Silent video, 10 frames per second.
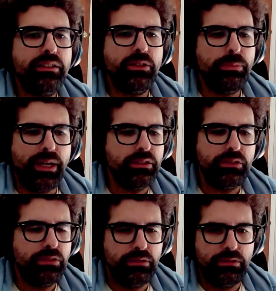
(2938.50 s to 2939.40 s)
in a patent,
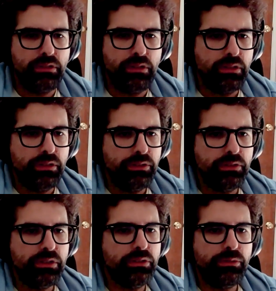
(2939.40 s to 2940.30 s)
so you
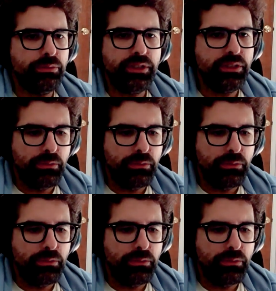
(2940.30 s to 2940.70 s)
can read it up.